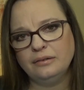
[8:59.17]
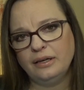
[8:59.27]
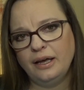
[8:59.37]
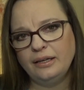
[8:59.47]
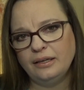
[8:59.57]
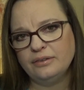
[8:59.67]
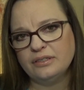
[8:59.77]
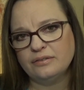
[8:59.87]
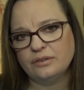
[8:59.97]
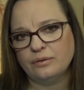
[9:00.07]
high
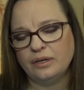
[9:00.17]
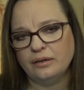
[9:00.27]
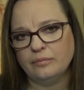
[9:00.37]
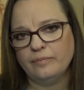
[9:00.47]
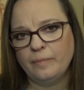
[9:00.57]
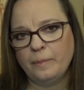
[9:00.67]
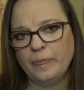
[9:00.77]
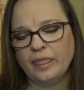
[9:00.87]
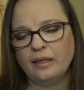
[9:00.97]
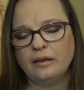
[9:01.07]
levels of sodium
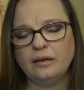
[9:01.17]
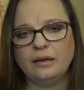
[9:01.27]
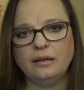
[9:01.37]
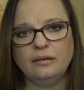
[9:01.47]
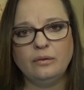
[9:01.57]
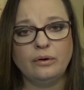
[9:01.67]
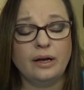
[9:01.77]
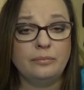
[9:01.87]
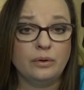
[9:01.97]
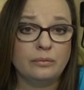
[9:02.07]
or
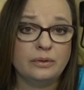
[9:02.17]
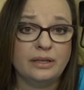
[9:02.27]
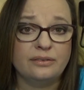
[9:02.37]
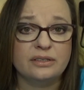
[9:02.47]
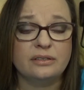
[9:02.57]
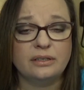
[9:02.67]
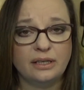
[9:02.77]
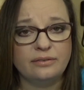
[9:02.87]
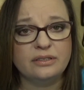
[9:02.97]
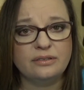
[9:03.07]
abnormal
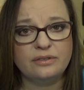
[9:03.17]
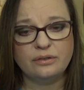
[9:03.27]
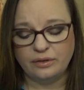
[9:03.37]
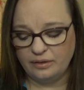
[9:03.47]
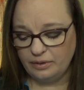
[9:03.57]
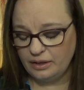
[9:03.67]
levels of sodium